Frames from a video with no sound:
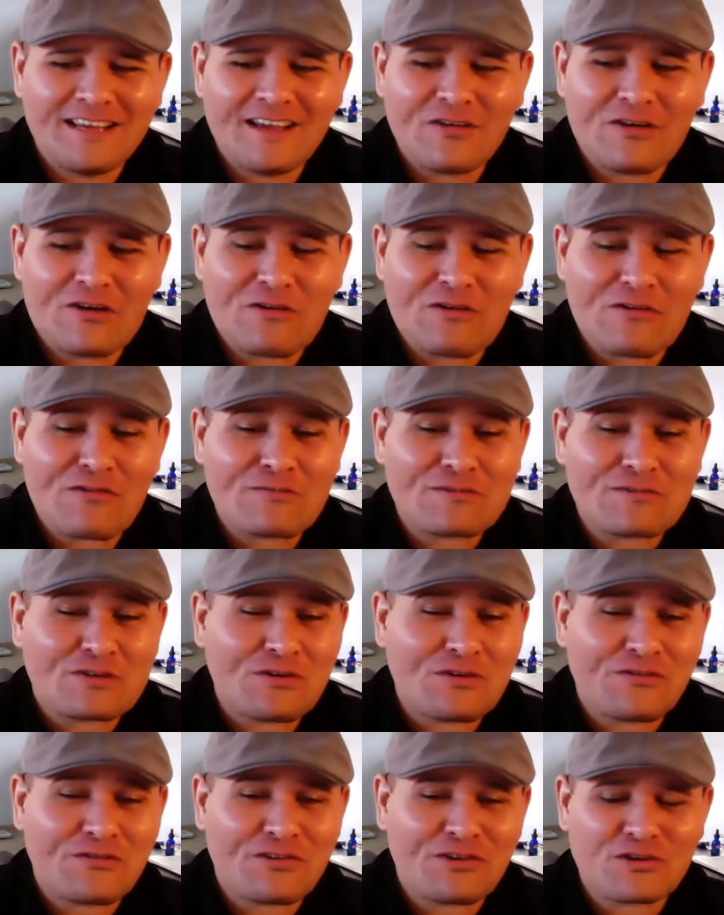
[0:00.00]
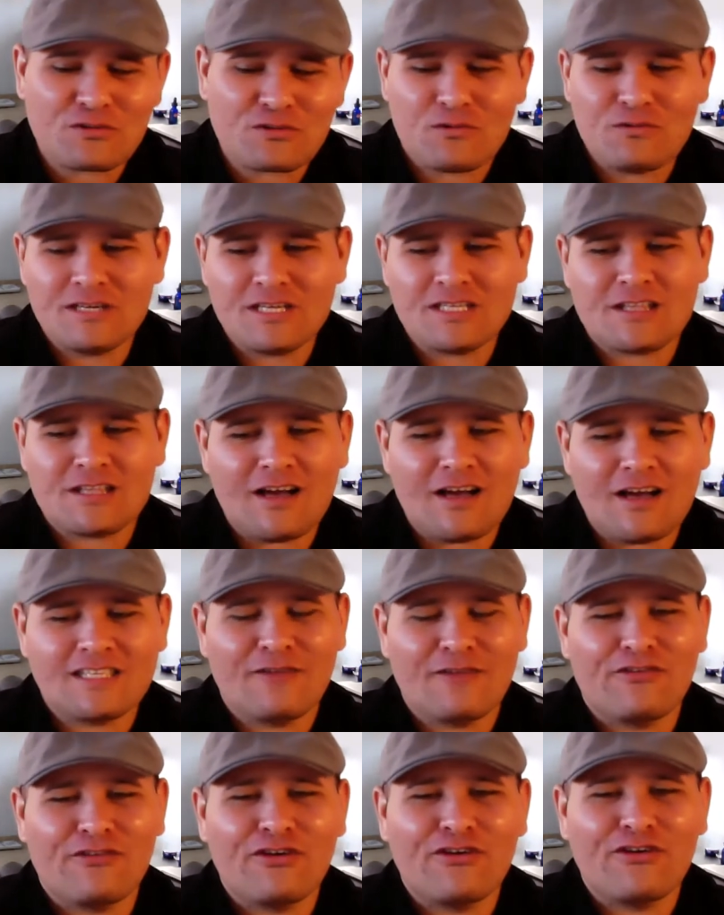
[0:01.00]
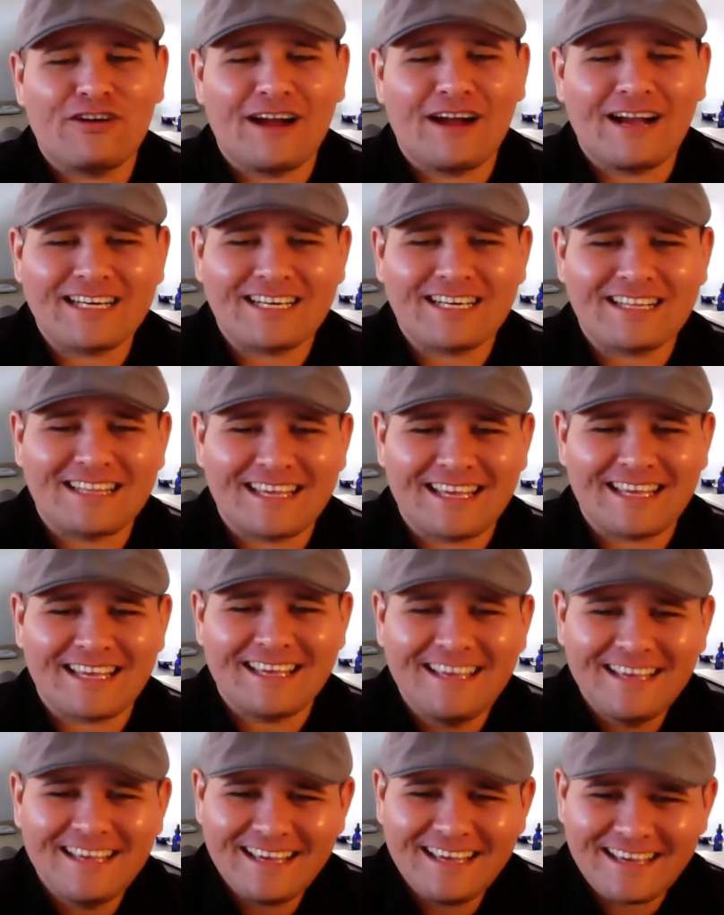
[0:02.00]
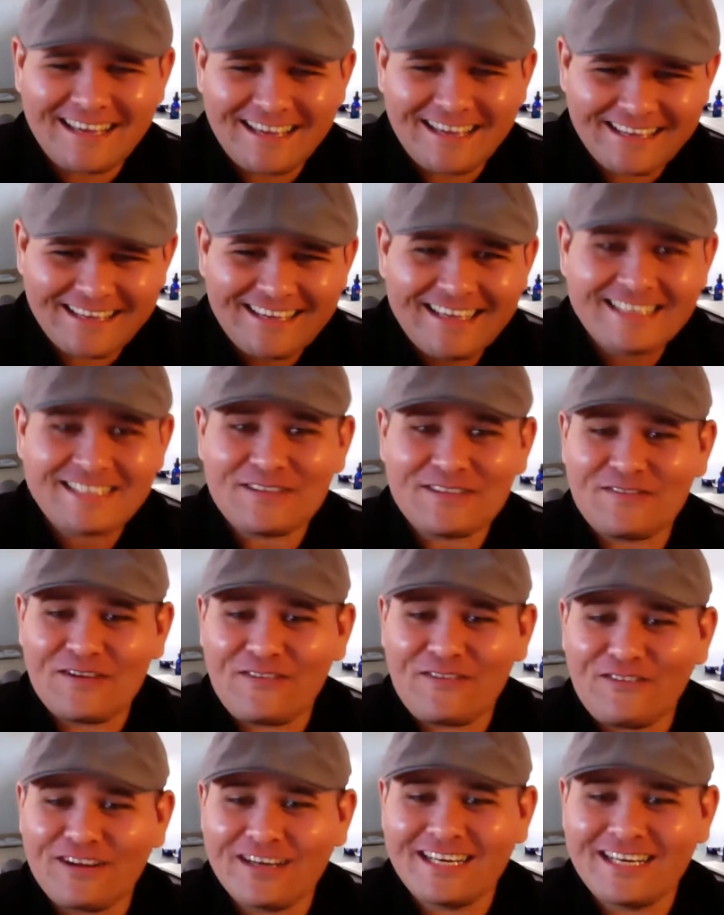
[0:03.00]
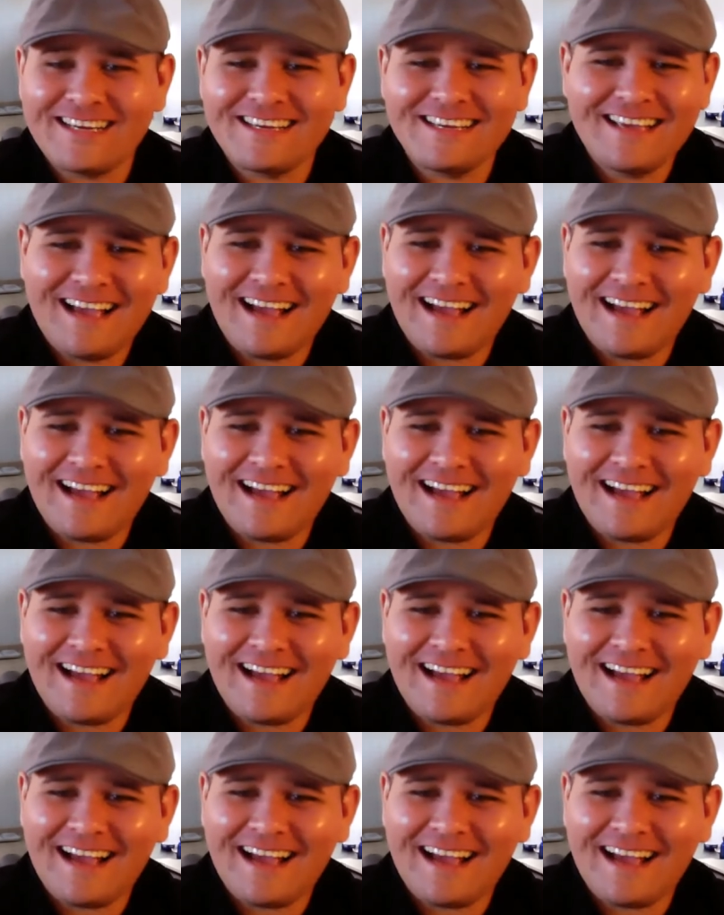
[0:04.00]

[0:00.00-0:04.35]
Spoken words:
We went from 0 viewers. Well, we just lost a viewer, actually. So maybe we should.